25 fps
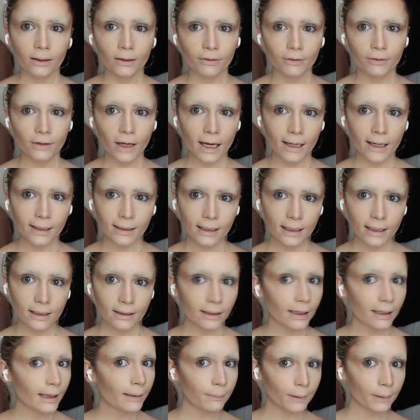
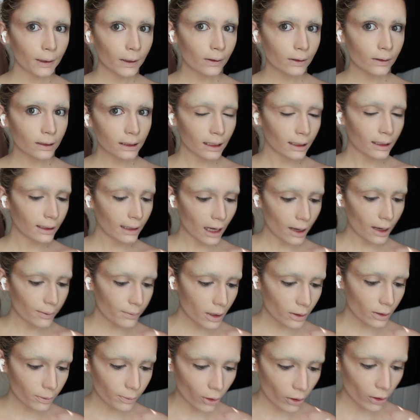fantasy beauty
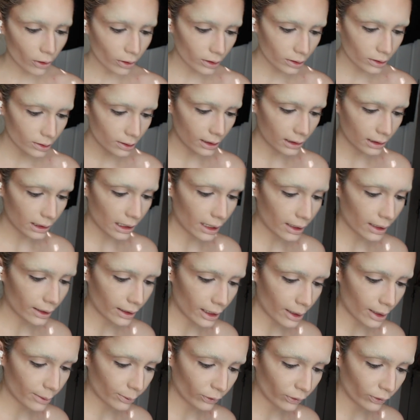glamour part that I
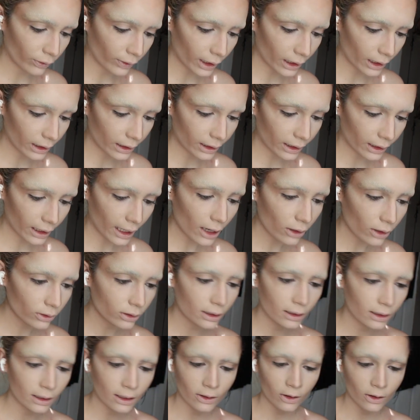am freaking out
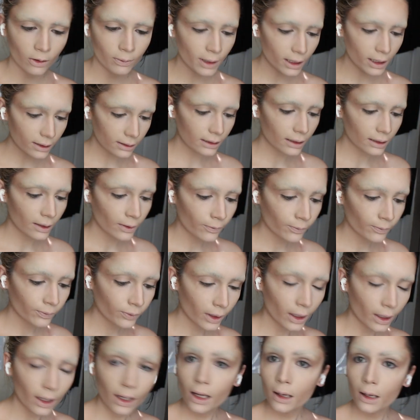a little bit.
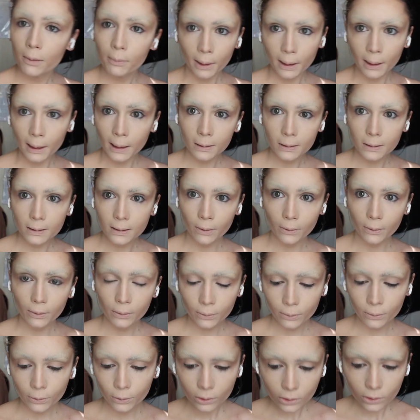But let's
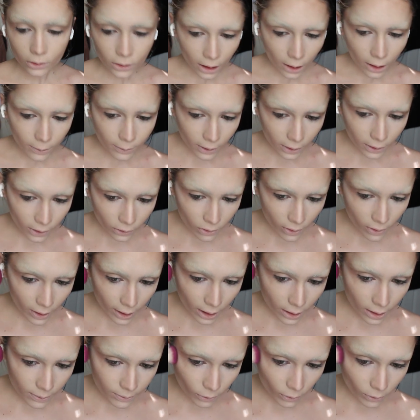go. So I'm gonna
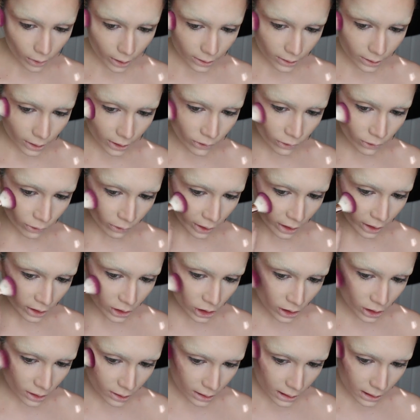grab quite a
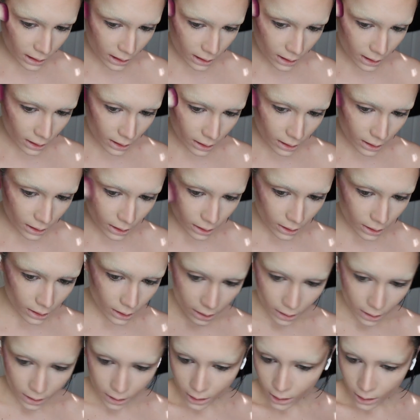reddish
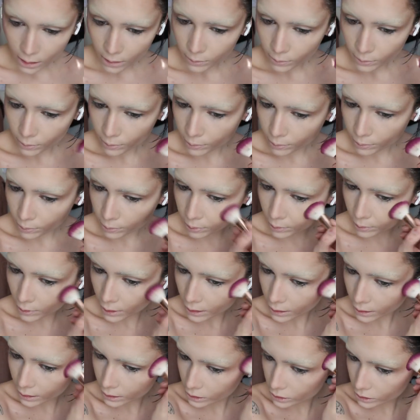
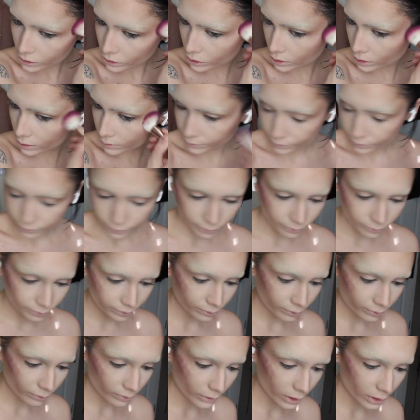blush,
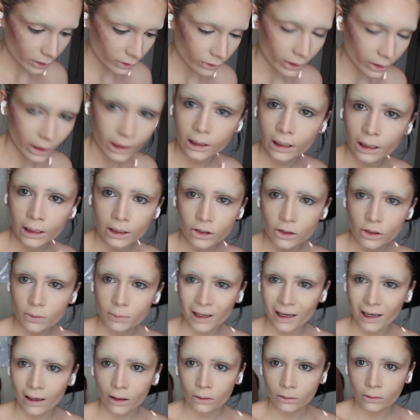reddish
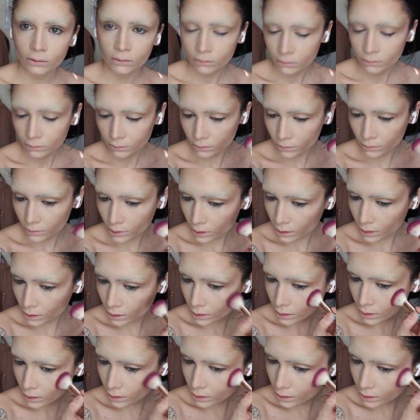brown
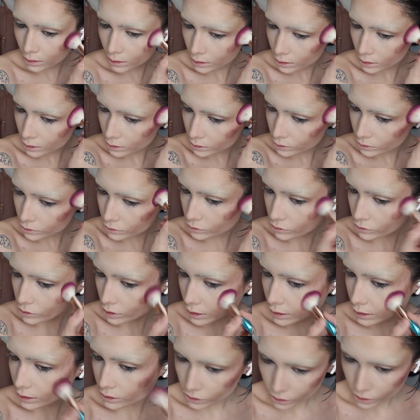
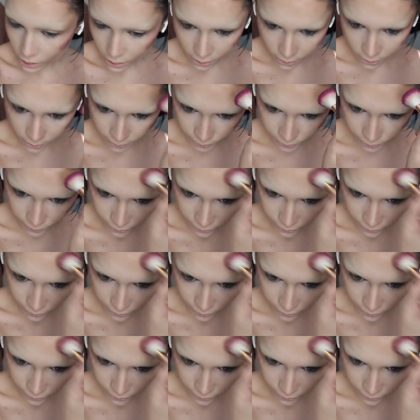situation.